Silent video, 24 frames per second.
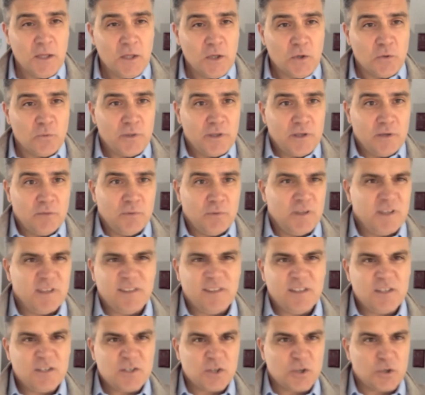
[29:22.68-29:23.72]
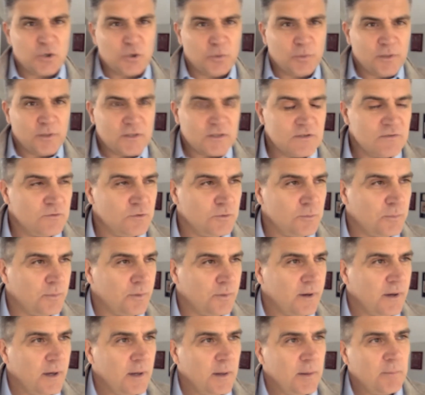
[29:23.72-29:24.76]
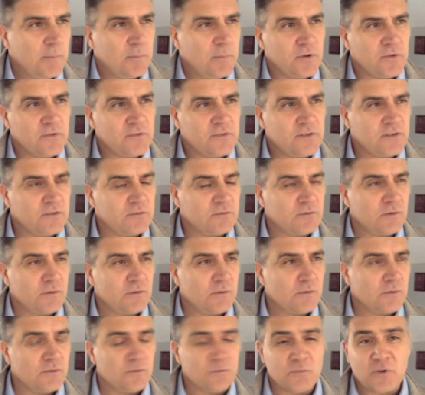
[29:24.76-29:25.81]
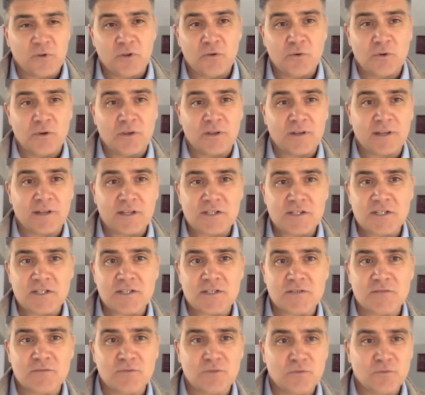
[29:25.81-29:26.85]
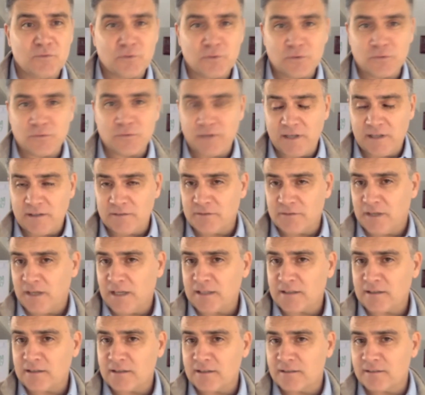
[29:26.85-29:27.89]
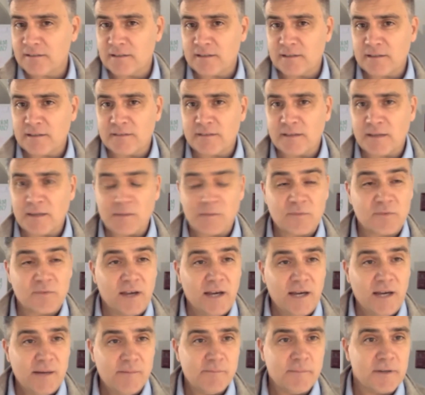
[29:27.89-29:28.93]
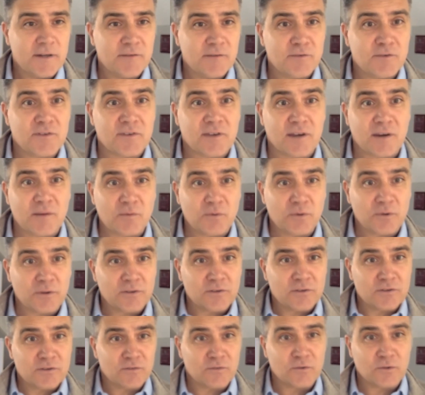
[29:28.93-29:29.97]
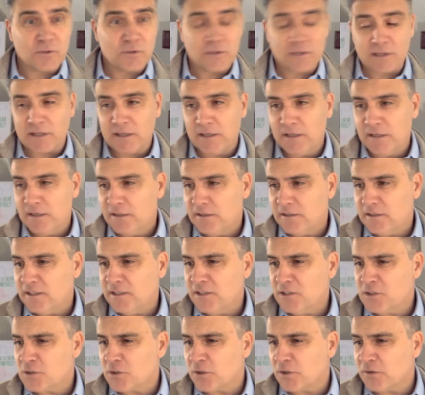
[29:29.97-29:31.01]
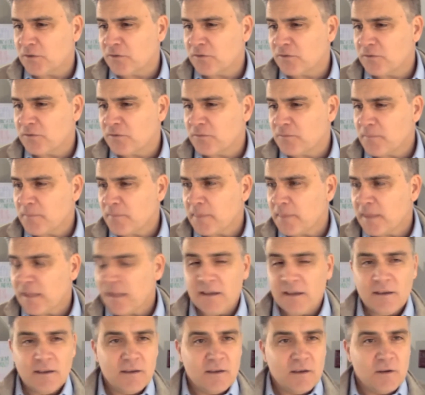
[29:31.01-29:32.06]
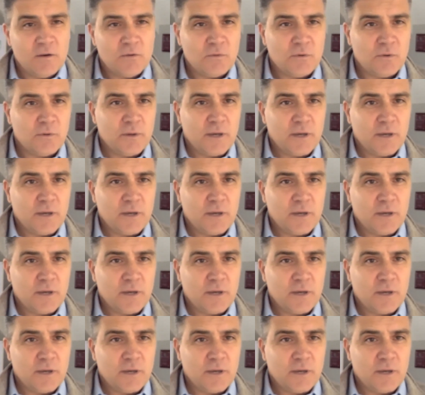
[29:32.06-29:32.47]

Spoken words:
we teach a group interview process where you can actually interview 4 or 5 candidates at the same time. And every time we were interviewing interns, we